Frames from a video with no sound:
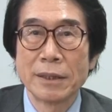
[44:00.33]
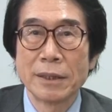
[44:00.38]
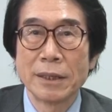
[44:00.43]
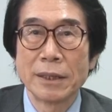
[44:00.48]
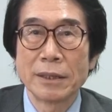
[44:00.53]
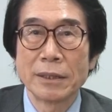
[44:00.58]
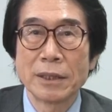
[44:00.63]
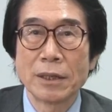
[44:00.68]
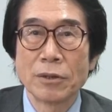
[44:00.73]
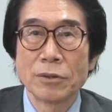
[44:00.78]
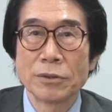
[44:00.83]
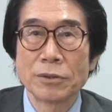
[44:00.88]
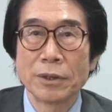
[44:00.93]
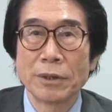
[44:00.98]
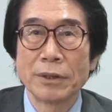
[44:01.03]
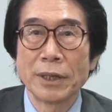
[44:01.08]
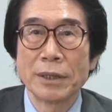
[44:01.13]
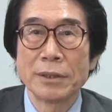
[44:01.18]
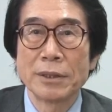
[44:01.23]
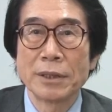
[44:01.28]
in
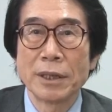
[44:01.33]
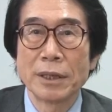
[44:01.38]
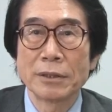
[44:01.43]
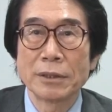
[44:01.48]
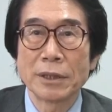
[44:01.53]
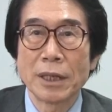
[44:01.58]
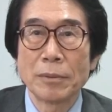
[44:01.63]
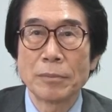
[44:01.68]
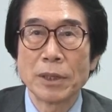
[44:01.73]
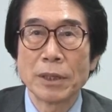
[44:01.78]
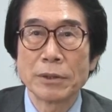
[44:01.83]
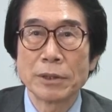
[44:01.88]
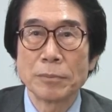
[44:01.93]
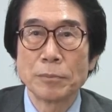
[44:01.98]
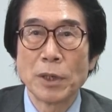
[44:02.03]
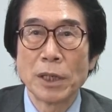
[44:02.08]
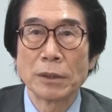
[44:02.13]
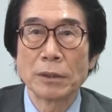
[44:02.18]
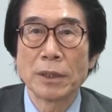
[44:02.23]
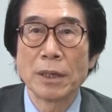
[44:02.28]
considering the
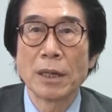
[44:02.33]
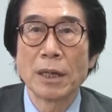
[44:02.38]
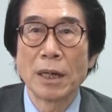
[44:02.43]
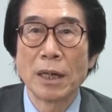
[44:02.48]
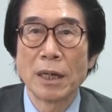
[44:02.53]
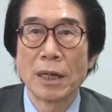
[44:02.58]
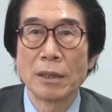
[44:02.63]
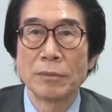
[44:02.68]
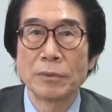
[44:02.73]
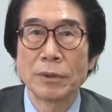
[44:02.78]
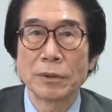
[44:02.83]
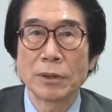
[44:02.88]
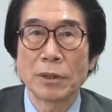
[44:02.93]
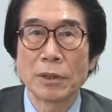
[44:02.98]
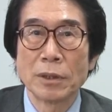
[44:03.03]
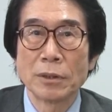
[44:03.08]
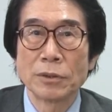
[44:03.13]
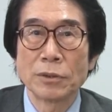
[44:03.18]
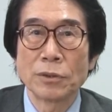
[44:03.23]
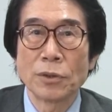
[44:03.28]
establishment of
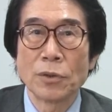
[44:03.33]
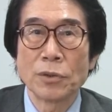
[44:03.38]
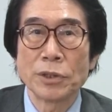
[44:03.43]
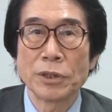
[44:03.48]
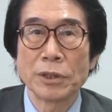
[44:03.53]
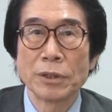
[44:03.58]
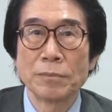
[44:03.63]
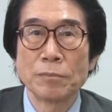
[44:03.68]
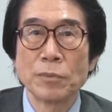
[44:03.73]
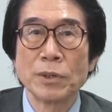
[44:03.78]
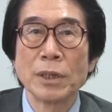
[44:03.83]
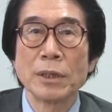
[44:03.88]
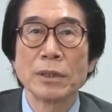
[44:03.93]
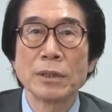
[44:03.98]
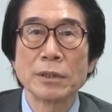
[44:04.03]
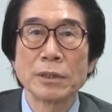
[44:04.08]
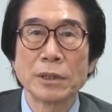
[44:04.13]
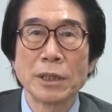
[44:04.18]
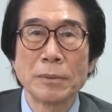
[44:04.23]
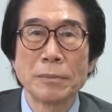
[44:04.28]
a consortium
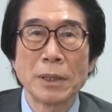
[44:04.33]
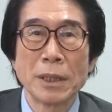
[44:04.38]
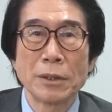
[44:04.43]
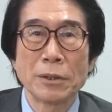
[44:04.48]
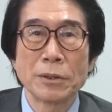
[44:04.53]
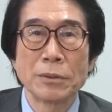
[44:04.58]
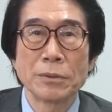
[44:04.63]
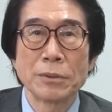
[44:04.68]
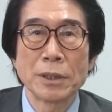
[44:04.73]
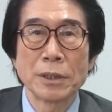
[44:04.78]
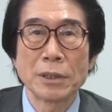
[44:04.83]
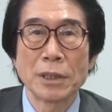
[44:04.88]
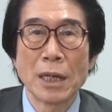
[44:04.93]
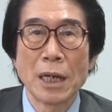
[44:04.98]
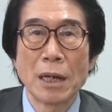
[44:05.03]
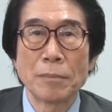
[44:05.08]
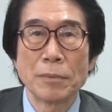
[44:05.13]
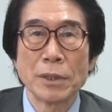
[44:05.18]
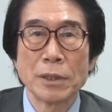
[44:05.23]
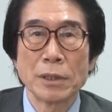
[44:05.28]
similar to the
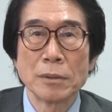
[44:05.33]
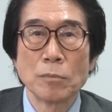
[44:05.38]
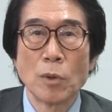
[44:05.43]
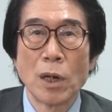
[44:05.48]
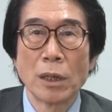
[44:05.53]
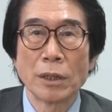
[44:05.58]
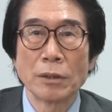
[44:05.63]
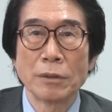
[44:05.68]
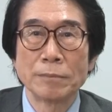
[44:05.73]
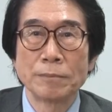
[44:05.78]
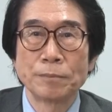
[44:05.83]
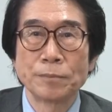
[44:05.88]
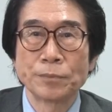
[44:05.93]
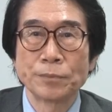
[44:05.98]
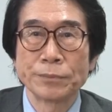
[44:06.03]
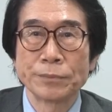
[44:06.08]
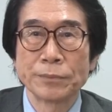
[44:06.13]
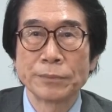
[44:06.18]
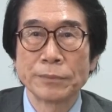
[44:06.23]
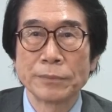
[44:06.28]
Japanese model.
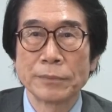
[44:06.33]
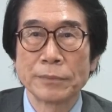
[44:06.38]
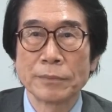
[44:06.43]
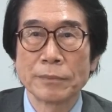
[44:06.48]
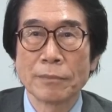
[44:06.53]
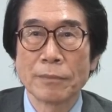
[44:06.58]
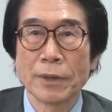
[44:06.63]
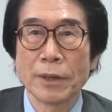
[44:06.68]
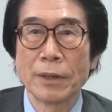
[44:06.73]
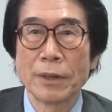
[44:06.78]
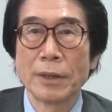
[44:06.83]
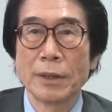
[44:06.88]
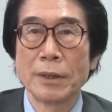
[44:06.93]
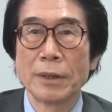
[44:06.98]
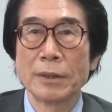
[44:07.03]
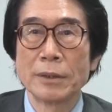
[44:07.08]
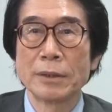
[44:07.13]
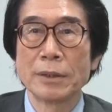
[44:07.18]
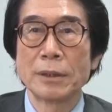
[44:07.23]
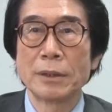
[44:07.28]

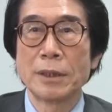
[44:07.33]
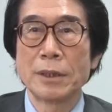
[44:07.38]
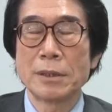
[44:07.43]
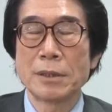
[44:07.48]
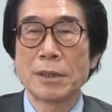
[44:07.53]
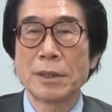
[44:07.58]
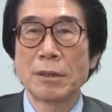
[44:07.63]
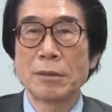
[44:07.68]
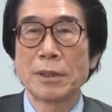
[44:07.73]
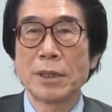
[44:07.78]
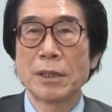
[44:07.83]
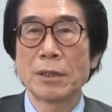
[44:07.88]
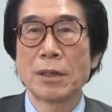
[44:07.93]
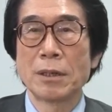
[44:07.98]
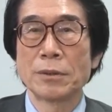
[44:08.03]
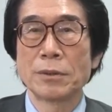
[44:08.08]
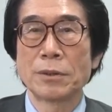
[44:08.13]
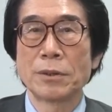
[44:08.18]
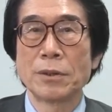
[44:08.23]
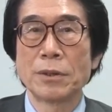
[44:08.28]
The TCFD
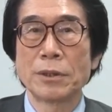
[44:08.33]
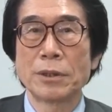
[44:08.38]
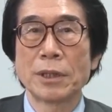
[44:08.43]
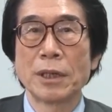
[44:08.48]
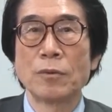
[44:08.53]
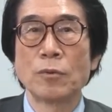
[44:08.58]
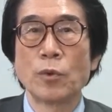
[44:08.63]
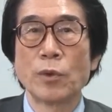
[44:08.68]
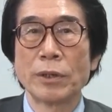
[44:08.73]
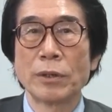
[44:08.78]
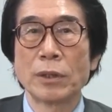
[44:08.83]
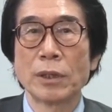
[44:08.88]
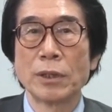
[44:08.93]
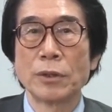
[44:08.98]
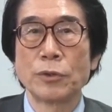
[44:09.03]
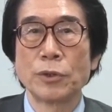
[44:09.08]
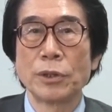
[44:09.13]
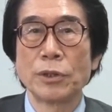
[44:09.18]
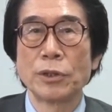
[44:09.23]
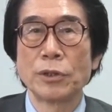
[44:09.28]
consortium will
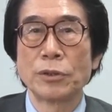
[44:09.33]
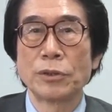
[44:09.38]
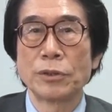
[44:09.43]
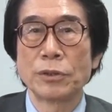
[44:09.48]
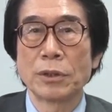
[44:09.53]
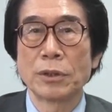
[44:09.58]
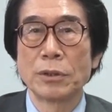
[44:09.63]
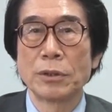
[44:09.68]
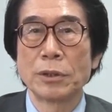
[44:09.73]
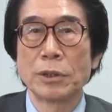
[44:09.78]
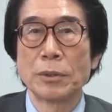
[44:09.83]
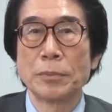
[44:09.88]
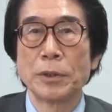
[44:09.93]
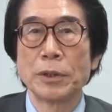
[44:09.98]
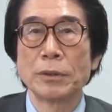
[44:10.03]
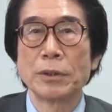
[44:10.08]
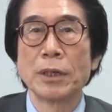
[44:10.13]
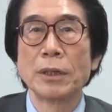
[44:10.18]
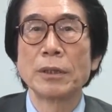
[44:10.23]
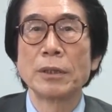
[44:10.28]
continue to
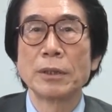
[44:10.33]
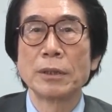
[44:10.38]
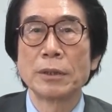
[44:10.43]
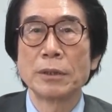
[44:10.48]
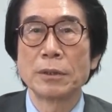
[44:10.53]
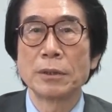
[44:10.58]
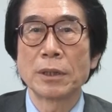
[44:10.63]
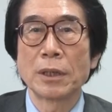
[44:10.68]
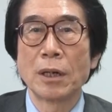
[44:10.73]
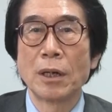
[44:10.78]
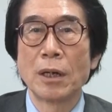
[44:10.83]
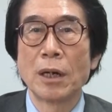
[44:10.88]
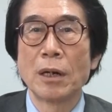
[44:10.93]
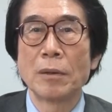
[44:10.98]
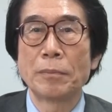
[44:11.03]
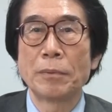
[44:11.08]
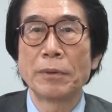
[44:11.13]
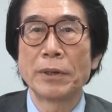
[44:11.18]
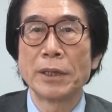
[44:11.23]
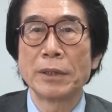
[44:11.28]
contribute to
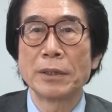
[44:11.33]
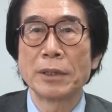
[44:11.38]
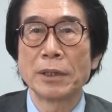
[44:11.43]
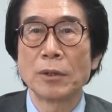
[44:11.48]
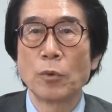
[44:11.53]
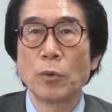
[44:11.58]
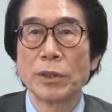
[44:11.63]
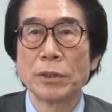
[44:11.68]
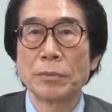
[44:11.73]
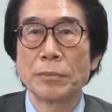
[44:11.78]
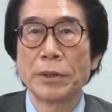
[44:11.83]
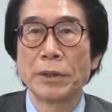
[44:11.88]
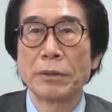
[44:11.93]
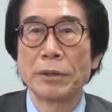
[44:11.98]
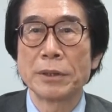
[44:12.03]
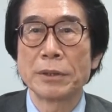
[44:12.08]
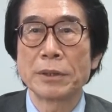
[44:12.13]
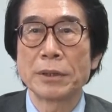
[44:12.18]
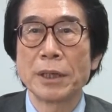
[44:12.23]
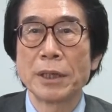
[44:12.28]
cooperating with
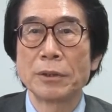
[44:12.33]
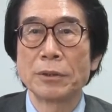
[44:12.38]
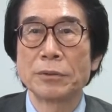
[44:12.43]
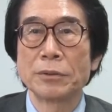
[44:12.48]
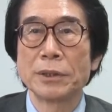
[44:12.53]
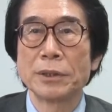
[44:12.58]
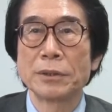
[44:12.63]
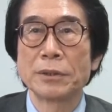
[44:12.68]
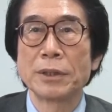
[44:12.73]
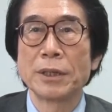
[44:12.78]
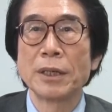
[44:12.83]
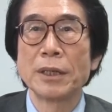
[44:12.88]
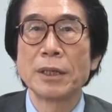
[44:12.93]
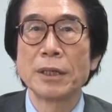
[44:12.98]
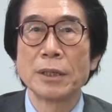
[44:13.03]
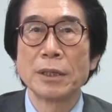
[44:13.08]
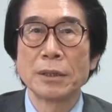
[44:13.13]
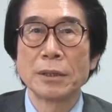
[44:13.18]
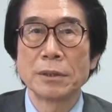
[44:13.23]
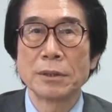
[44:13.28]
various countries
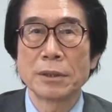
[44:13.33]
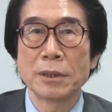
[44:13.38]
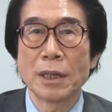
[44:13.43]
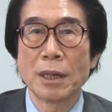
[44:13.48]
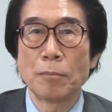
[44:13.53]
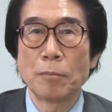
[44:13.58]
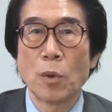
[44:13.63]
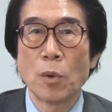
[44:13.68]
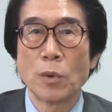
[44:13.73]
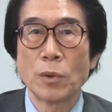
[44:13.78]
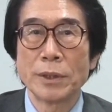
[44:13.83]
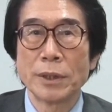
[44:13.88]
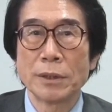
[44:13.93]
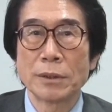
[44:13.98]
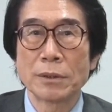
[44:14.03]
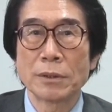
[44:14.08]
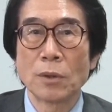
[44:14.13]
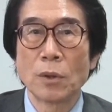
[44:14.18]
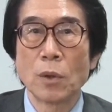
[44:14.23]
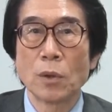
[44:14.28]
to support
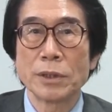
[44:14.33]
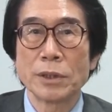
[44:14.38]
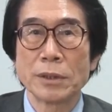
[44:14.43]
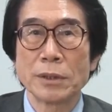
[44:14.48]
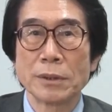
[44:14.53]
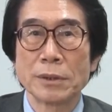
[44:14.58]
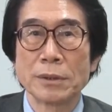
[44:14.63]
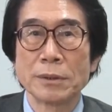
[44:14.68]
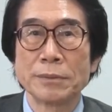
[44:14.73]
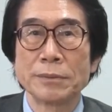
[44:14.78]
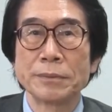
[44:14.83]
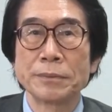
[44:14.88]
disclosures.